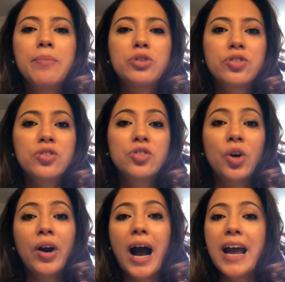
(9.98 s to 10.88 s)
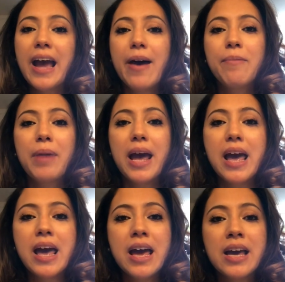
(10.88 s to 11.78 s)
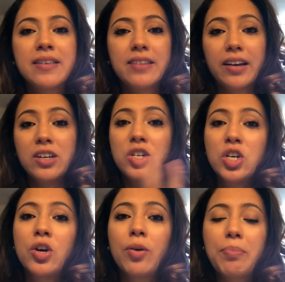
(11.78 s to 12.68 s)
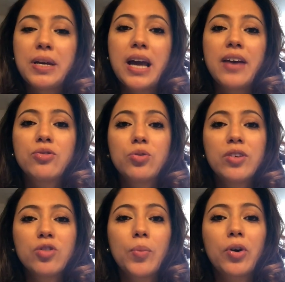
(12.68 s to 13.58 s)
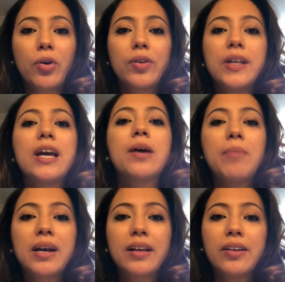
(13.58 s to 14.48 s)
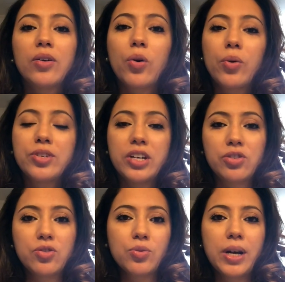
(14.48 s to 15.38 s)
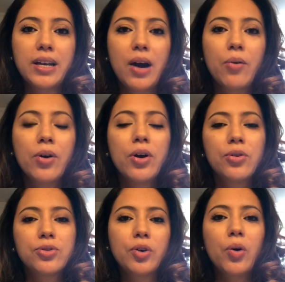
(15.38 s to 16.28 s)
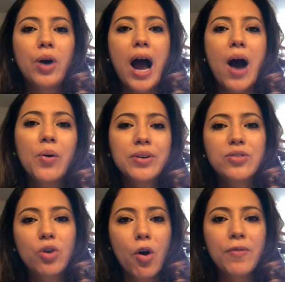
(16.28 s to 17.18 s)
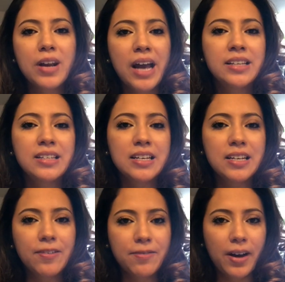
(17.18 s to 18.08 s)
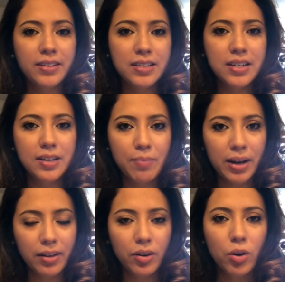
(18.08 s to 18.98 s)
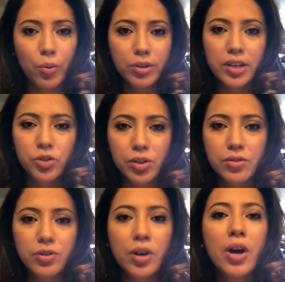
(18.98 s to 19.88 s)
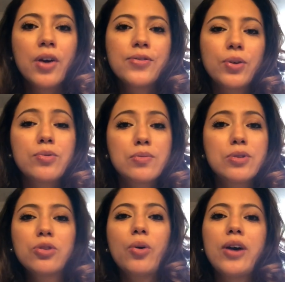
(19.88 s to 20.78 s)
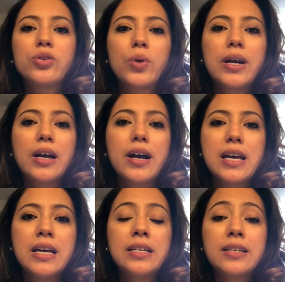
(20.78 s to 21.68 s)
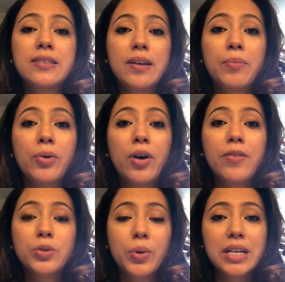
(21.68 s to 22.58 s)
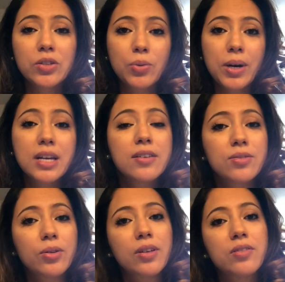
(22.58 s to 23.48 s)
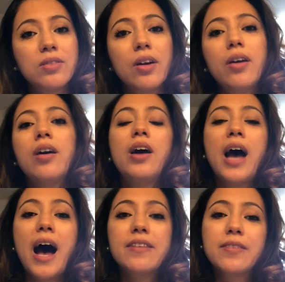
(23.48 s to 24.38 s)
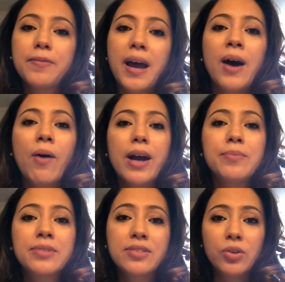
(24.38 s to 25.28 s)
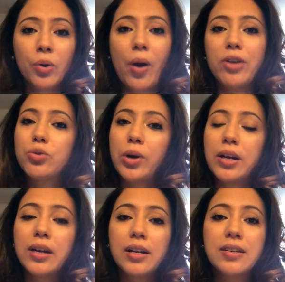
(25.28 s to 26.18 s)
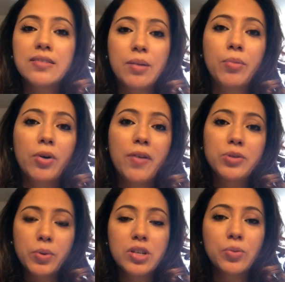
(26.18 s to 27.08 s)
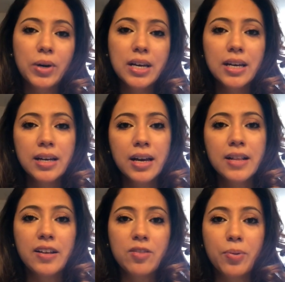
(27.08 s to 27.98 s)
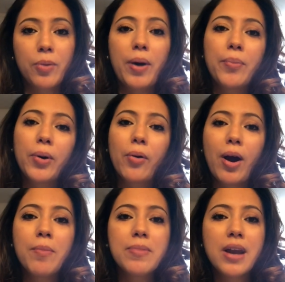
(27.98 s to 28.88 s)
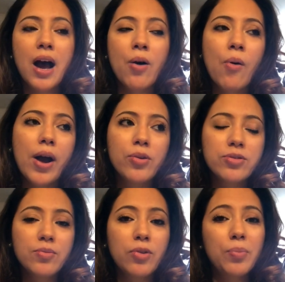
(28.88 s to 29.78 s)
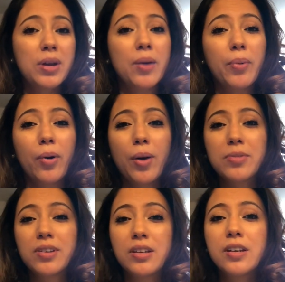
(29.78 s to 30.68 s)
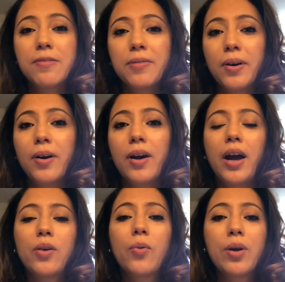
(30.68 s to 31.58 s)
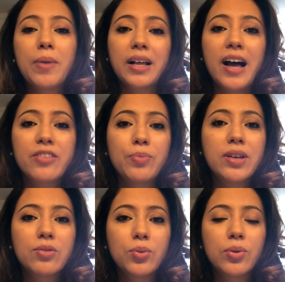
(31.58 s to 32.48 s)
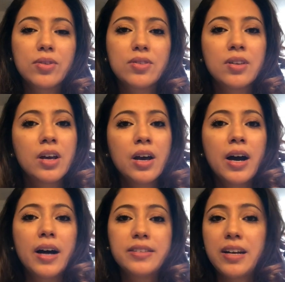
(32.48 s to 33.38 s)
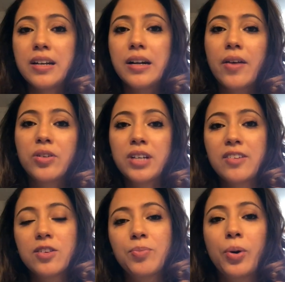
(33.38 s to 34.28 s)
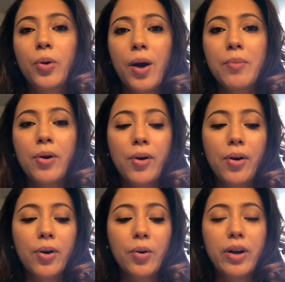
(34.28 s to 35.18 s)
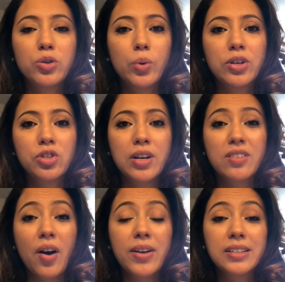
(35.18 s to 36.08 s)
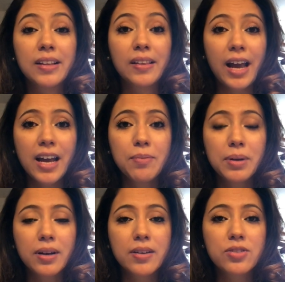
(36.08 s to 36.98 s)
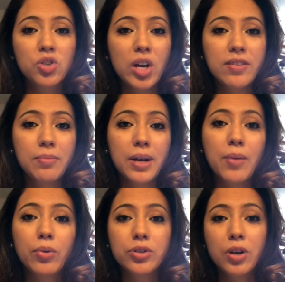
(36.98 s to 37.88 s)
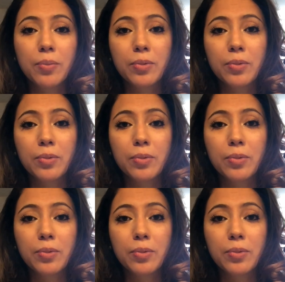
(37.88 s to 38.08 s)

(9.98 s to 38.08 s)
Just to start, I am a second year PA student, so I'm currently in my clinical rotations right now. So how is COVID-19 affecting my clinical rotations? So I'm supposed to graduate in December of 2020, so this year. As of now, I am still graduating in December of 2020. That's per my program. Now, I know some other PA programs can differ. I know one of my classmates who is attending another Texas program, her graduation has gotten delayed because she hasn't been able to